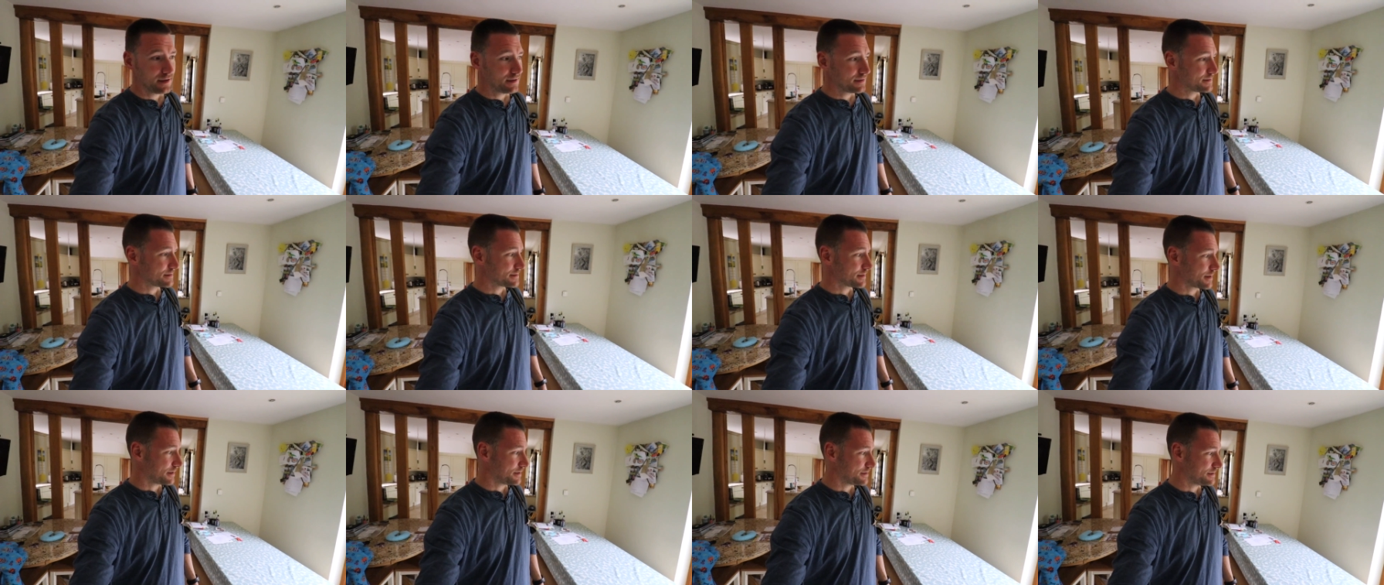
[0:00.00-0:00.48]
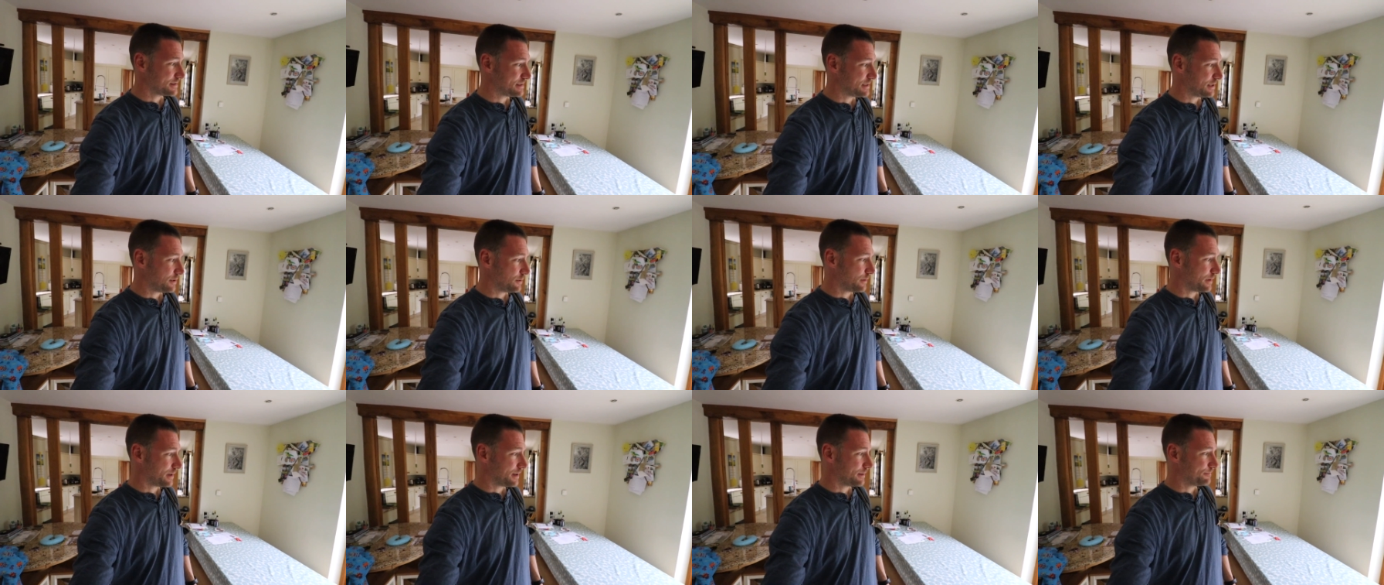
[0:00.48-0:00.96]
it's going
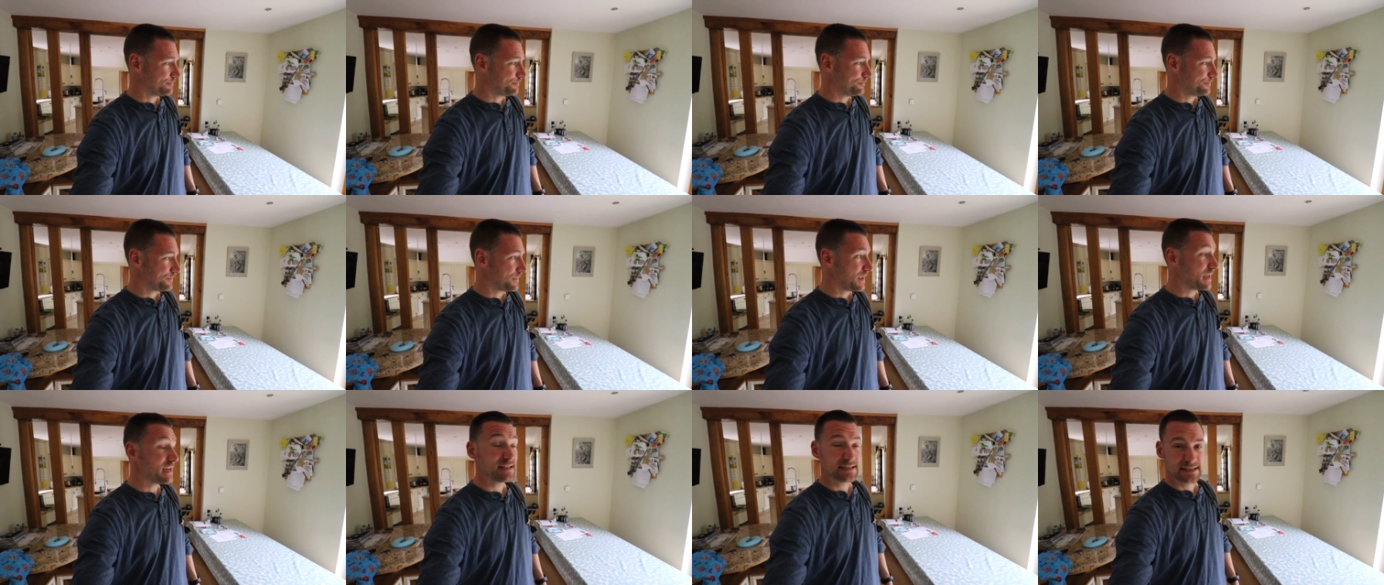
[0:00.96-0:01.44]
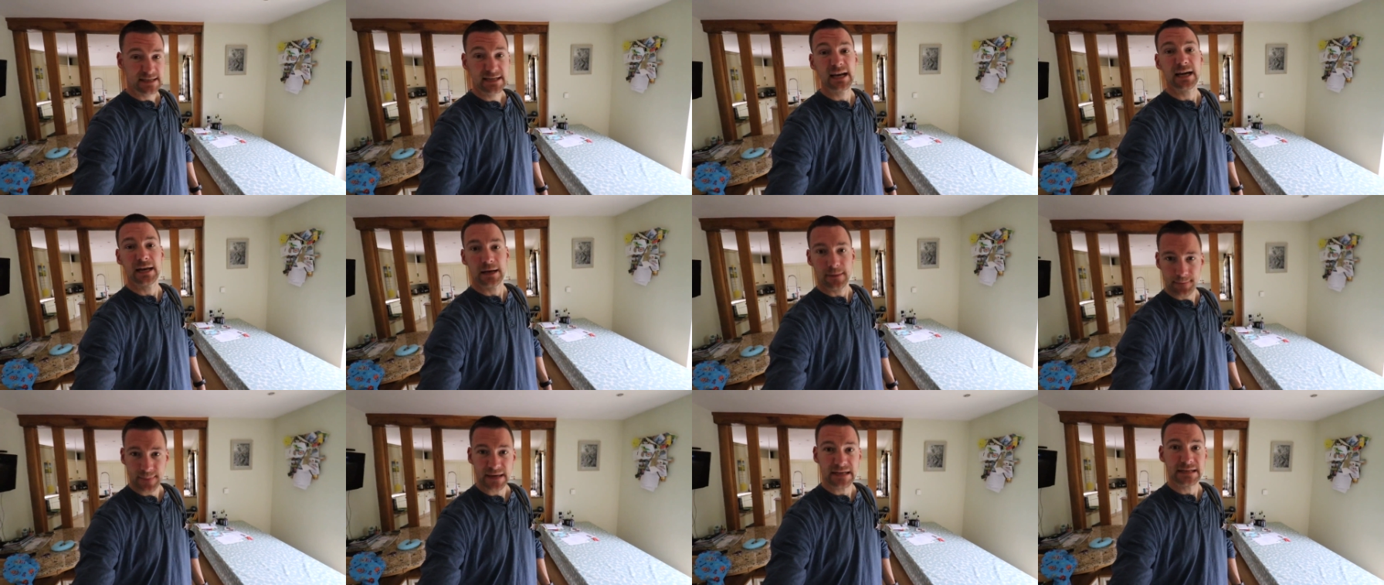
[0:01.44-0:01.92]
to um, it's
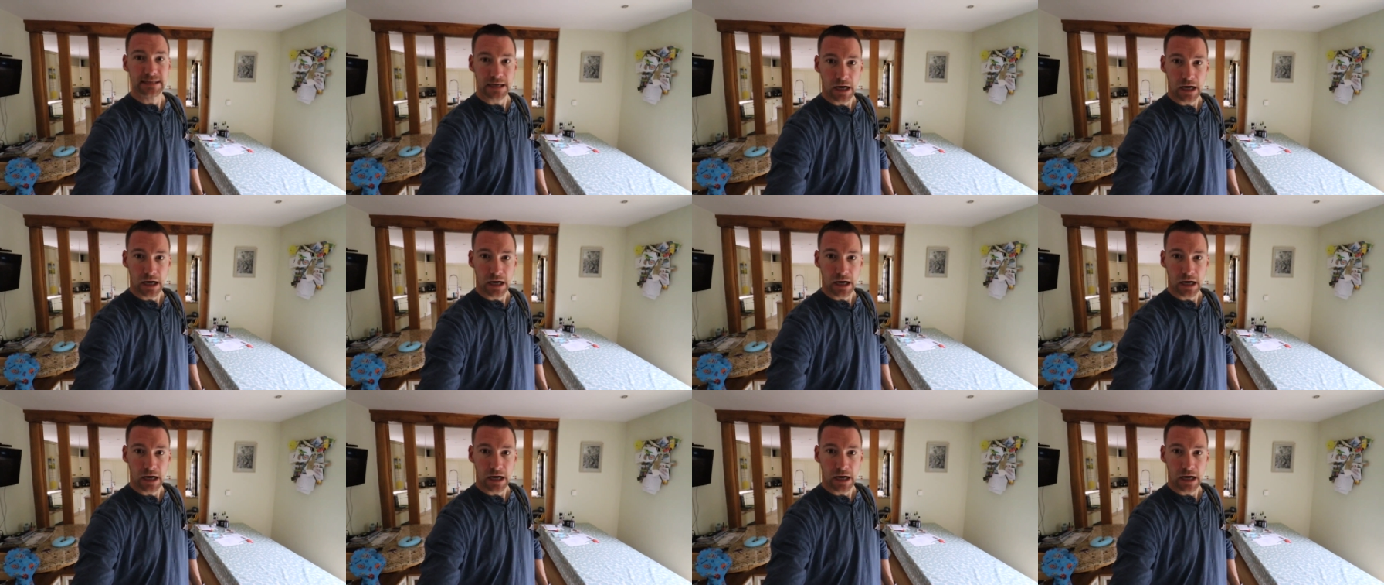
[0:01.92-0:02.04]
going to be